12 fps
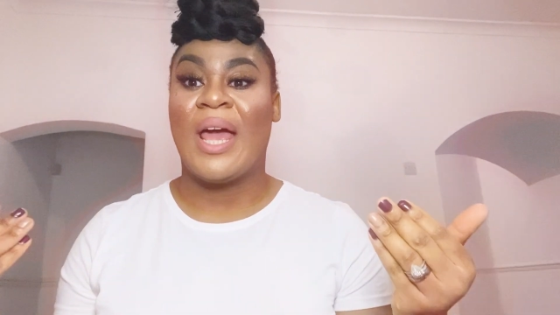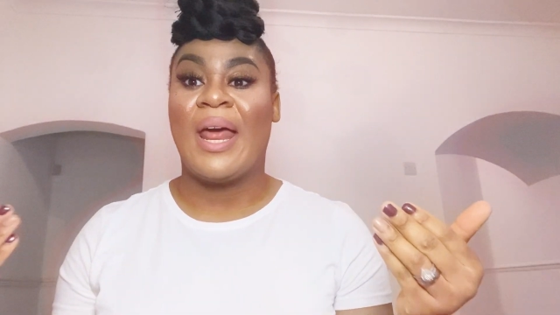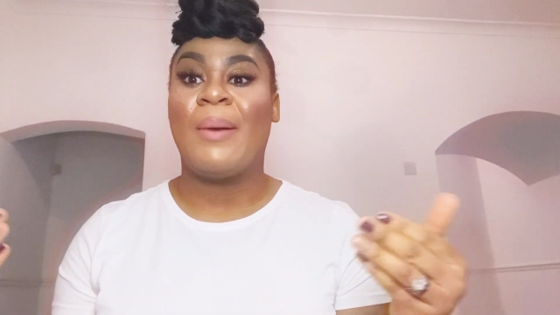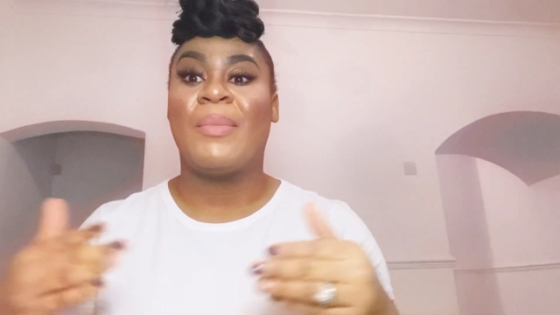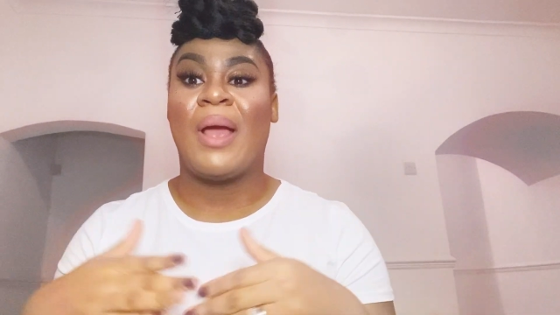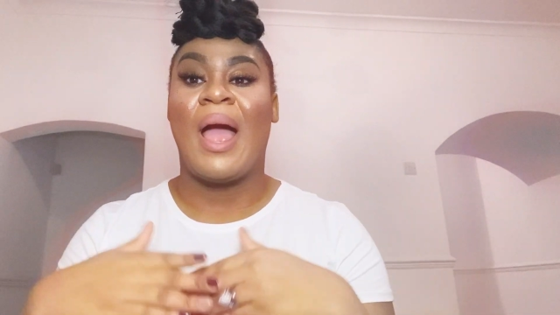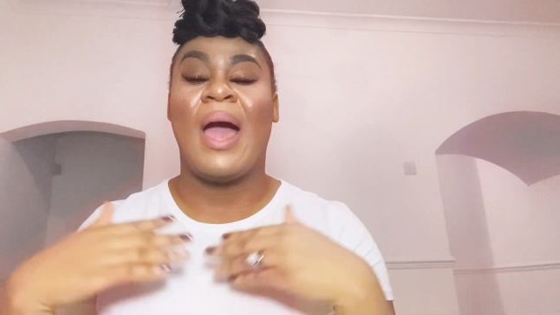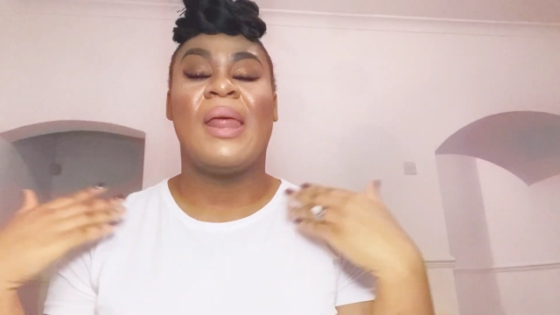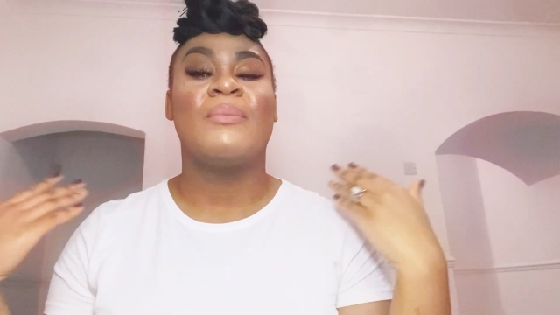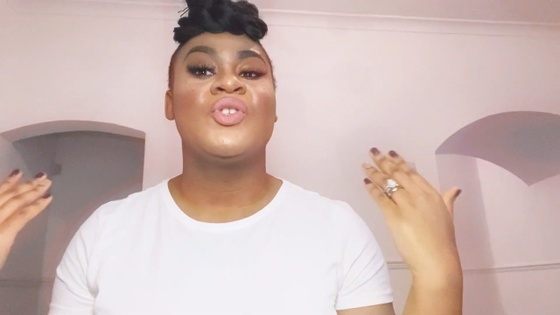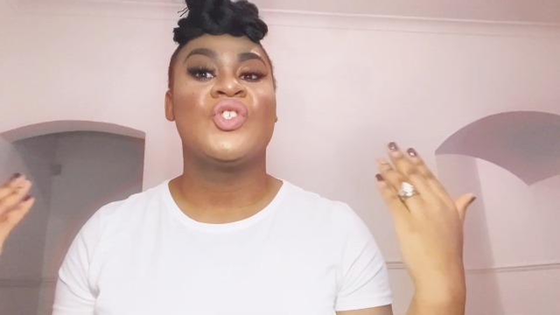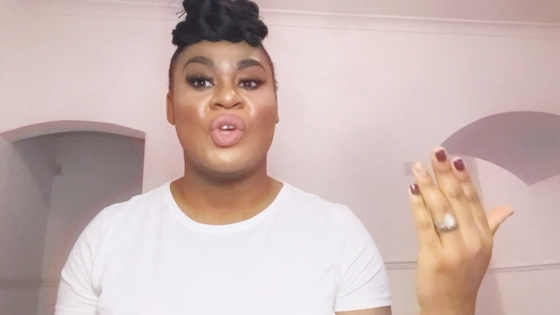and
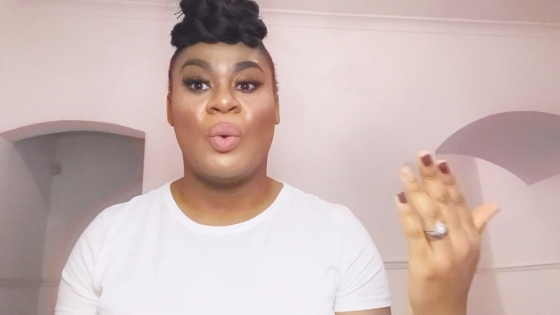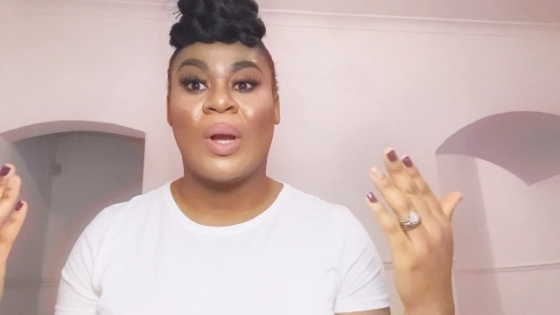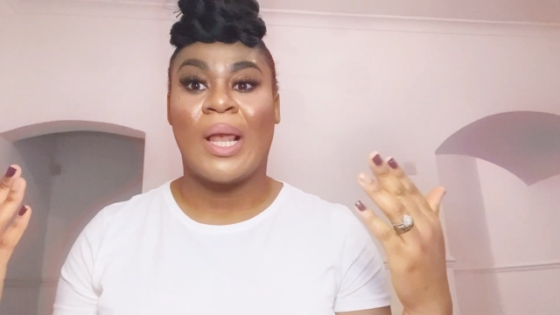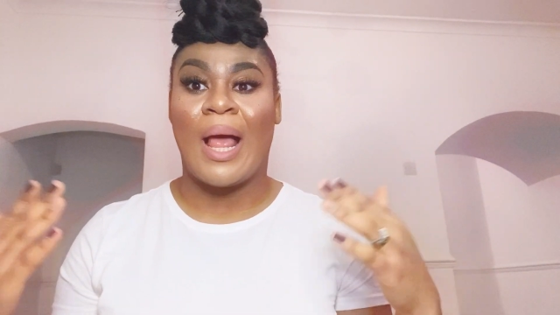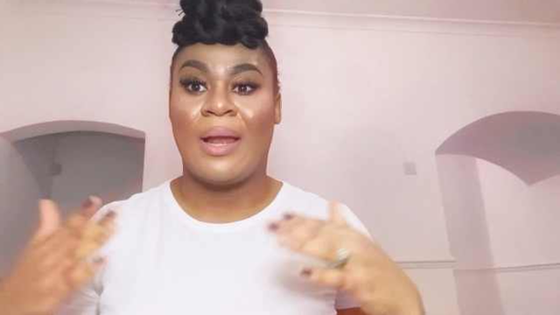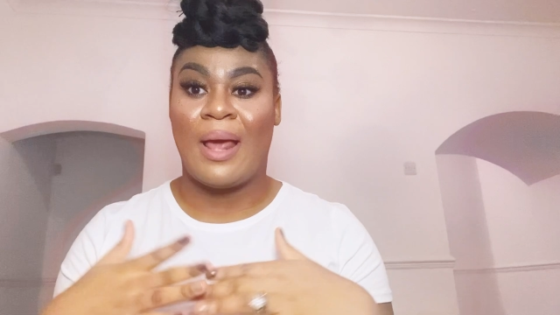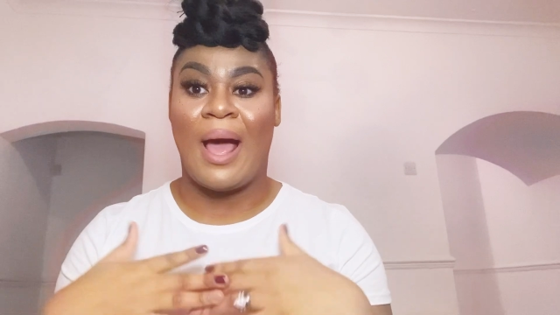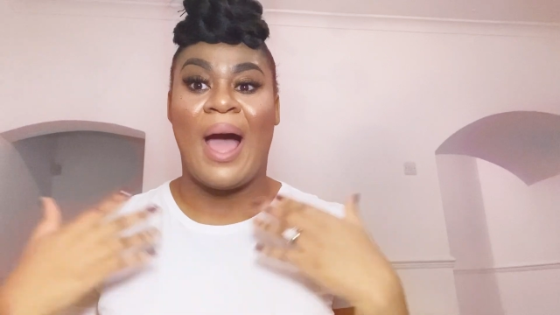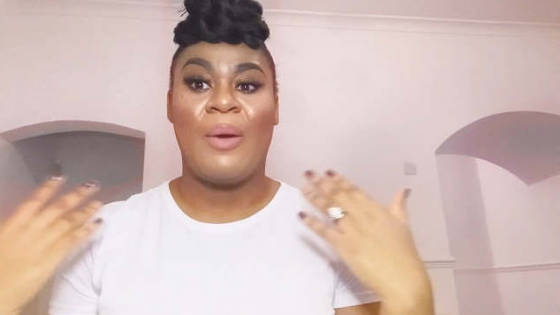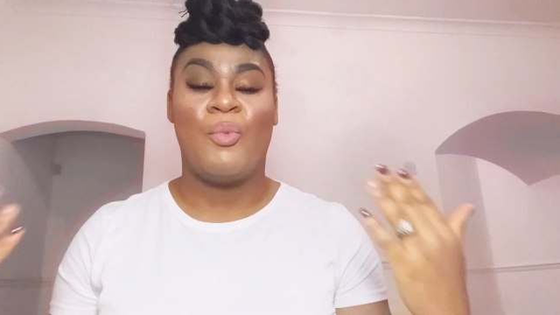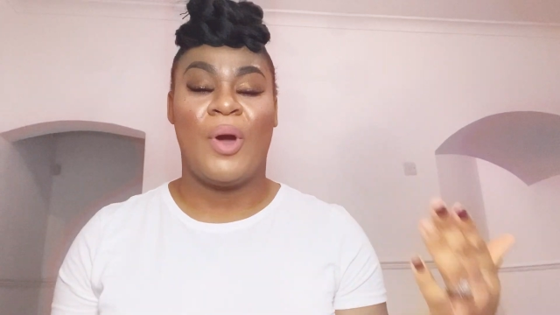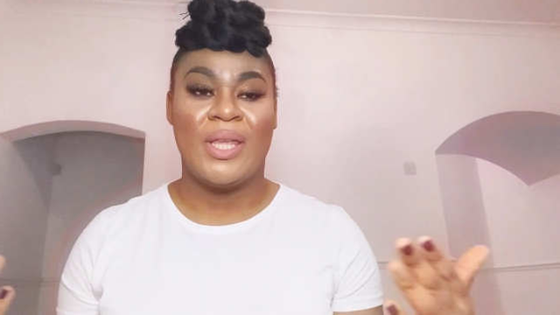I'm so glad that
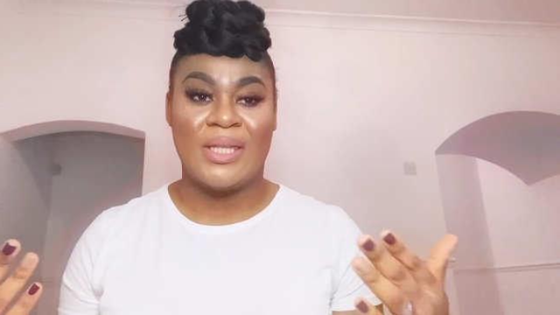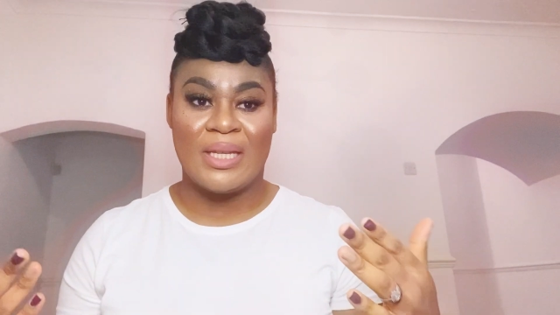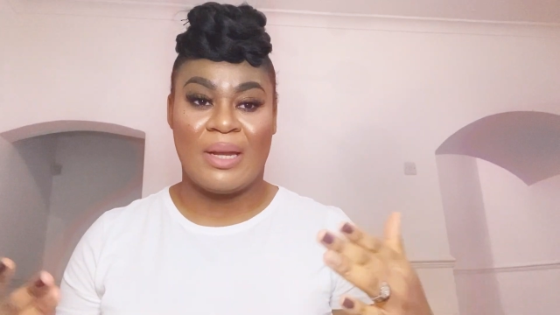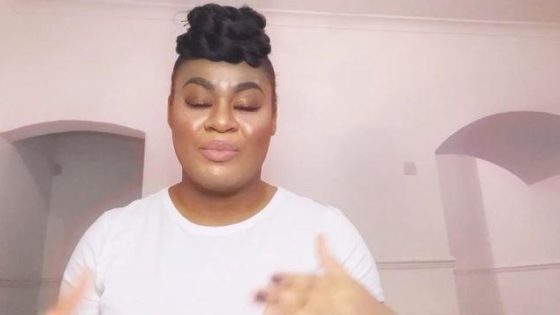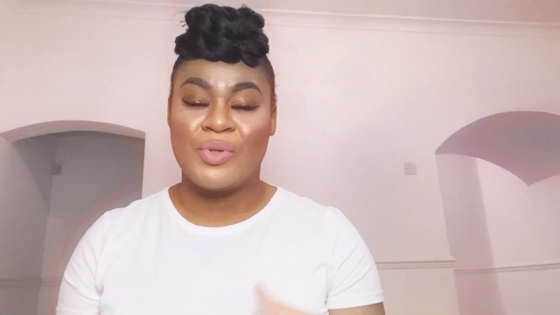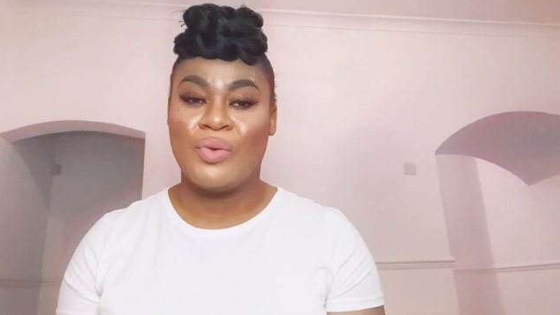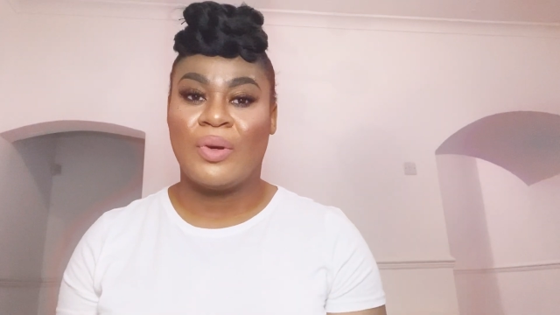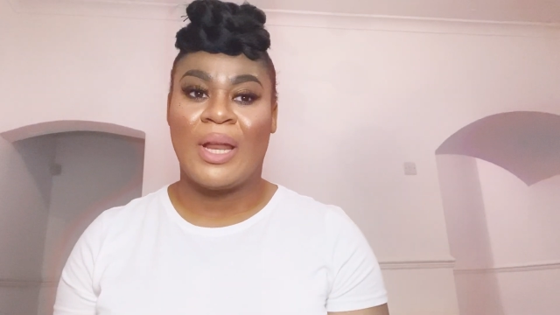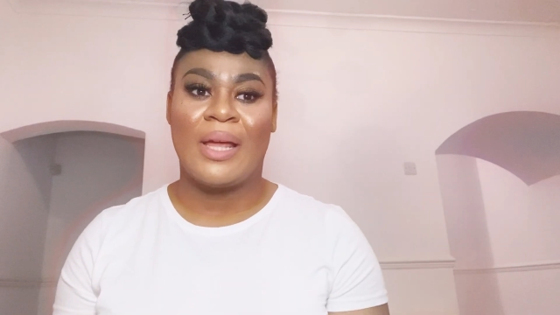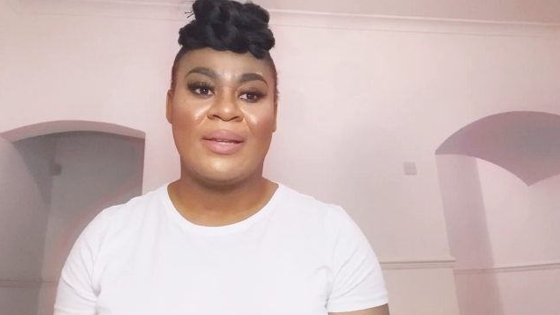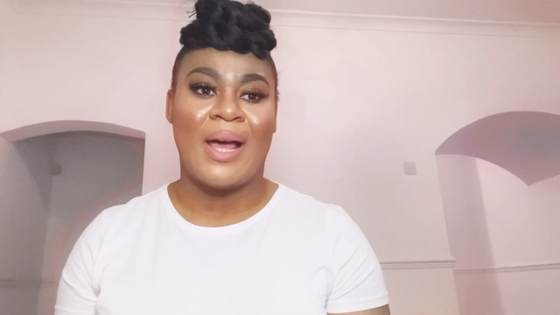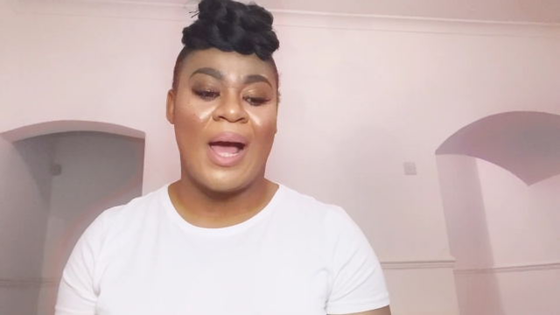I waited. I'm so
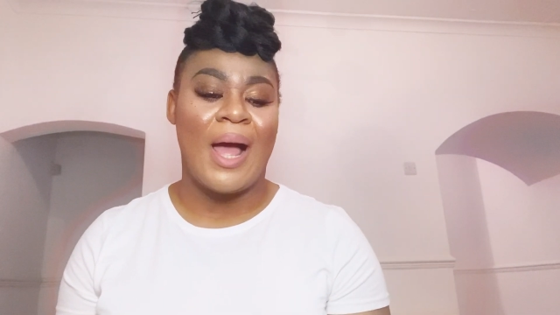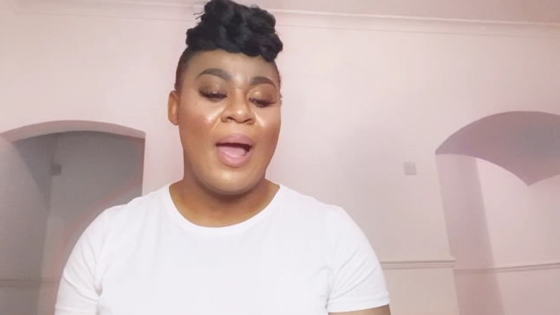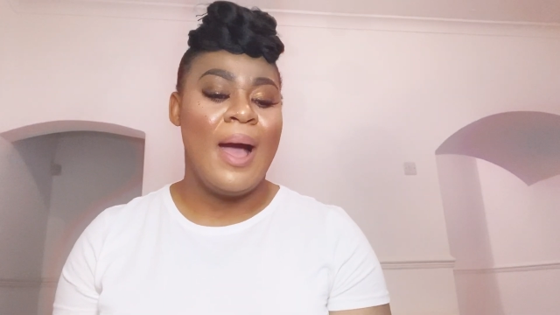glad that